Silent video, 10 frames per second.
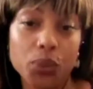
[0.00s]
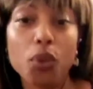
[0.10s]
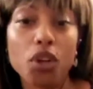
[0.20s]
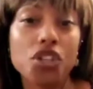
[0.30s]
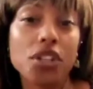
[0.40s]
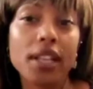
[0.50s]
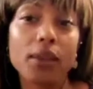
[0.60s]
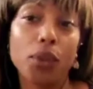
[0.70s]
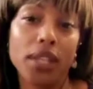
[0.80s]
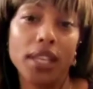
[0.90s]
We want you
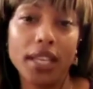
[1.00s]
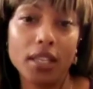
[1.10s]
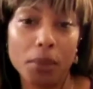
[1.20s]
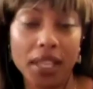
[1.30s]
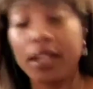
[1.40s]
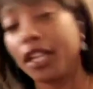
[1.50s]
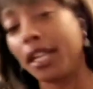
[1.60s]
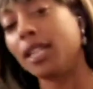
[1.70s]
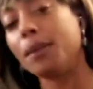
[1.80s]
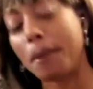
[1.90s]
there when you need to be there. You
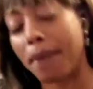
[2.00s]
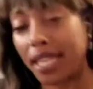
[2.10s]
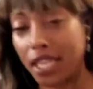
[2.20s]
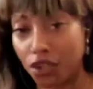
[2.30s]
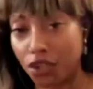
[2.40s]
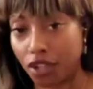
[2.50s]
need to be back here in the